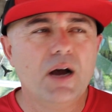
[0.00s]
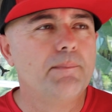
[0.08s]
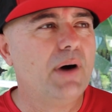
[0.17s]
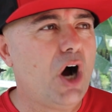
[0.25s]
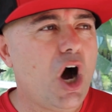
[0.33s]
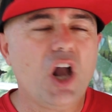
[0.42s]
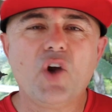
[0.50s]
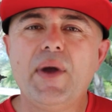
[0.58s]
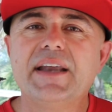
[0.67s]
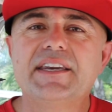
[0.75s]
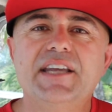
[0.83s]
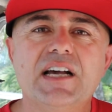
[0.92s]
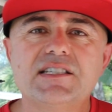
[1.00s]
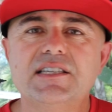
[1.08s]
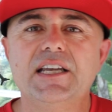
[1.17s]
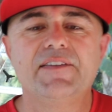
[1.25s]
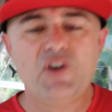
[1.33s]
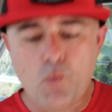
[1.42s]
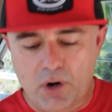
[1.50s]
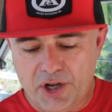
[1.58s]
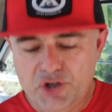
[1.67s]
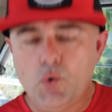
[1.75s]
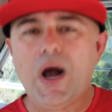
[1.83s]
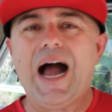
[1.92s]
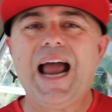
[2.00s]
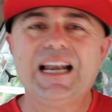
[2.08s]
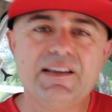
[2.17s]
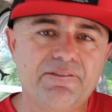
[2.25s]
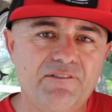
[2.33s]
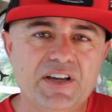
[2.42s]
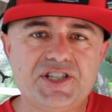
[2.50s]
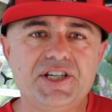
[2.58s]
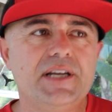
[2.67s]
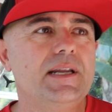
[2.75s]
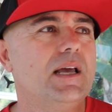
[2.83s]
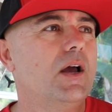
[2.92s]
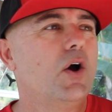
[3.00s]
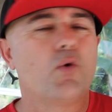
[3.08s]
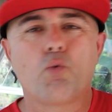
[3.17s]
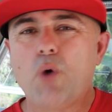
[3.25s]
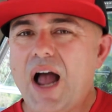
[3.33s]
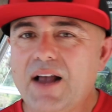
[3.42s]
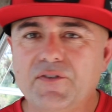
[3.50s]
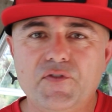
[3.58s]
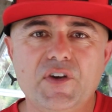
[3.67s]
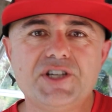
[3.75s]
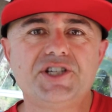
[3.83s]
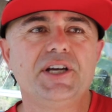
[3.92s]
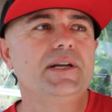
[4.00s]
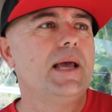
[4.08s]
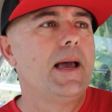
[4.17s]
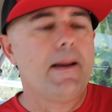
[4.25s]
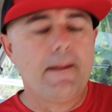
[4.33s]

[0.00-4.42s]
But holler at Dustin if you want to do island fishing, rock fishing,